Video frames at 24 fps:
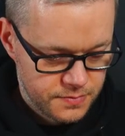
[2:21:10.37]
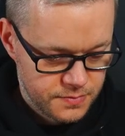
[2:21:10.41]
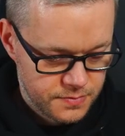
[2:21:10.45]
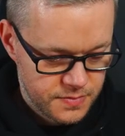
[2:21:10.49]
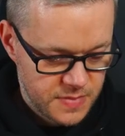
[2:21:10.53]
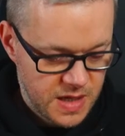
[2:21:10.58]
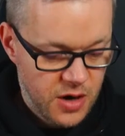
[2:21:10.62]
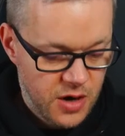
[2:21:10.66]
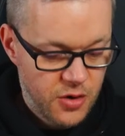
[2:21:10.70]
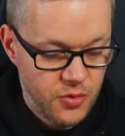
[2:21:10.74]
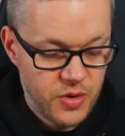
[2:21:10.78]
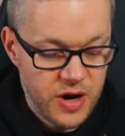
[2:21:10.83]

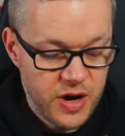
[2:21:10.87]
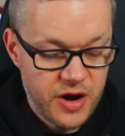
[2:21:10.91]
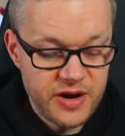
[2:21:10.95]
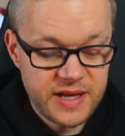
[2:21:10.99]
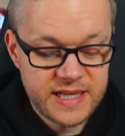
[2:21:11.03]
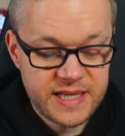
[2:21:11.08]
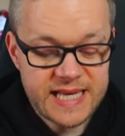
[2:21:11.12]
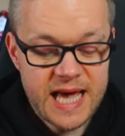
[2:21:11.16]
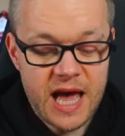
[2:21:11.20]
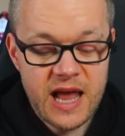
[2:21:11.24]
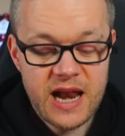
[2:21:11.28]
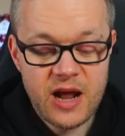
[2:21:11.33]
Oh, we're only
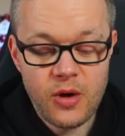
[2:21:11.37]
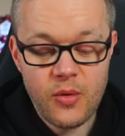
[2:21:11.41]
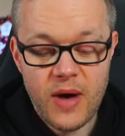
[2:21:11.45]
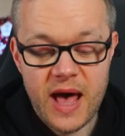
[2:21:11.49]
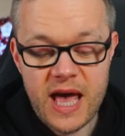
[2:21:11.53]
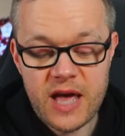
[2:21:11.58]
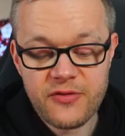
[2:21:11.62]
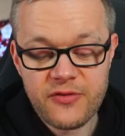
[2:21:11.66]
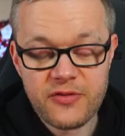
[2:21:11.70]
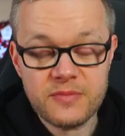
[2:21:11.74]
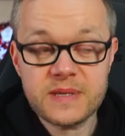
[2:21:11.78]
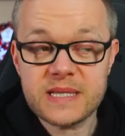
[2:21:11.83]
ten
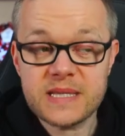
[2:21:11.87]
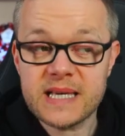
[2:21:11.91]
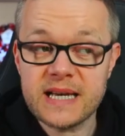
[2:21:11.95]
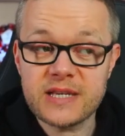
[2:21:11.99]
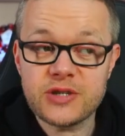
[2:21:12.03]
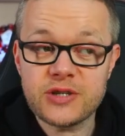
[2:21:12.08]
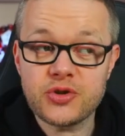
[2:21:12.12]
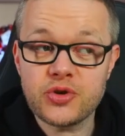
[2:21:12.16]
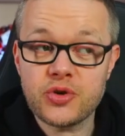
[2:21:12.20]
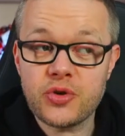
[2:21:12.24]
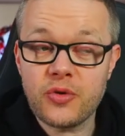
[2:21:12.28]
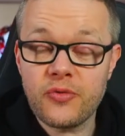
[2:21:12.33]
away from six
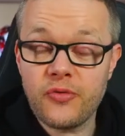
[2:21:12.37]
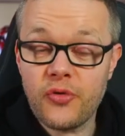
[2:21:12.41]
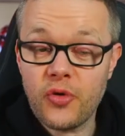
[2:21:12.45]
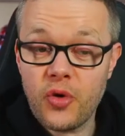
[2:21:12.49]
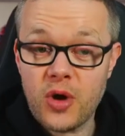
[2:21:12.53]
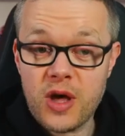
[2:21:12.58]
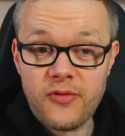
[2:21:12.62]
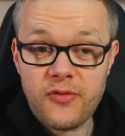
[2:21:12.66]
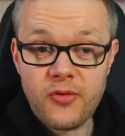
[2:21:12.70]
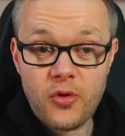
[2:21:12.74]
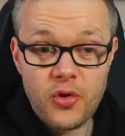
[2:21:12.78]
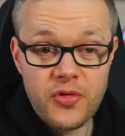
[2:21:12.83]
hundred
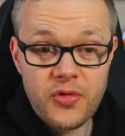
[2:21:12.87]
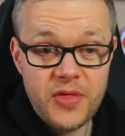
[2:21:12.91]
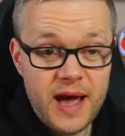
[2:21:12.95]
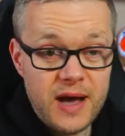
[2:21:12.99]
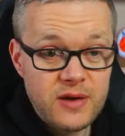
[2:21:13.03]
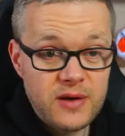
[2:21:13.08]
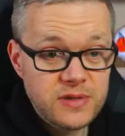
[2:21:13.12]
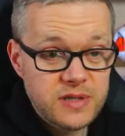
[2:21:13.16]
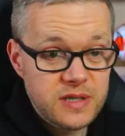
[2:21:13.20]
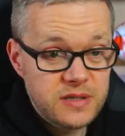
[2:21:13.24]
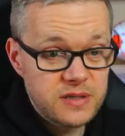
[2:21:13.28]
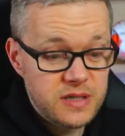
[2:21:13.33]
forty-four
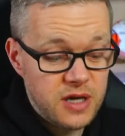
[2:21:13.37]
thousand.